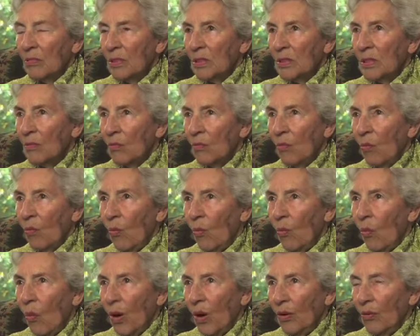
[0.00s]
was
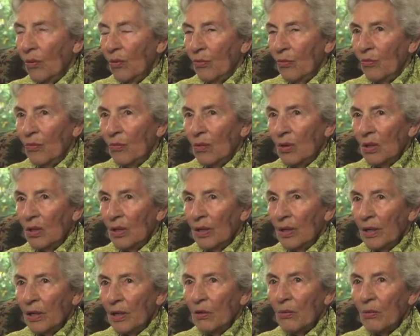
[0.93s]

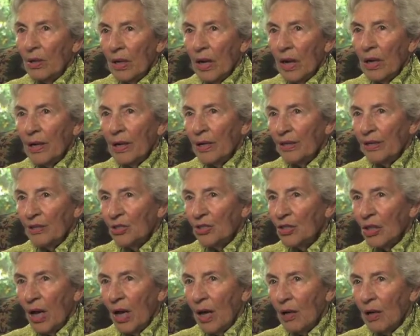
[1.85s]
wonderful at creating
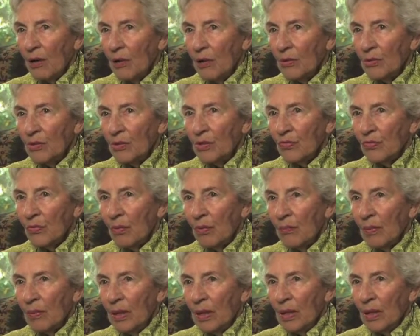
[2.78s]
shadows
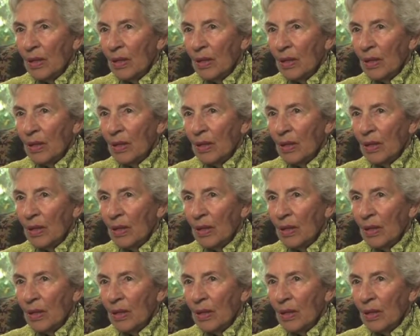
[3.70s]
from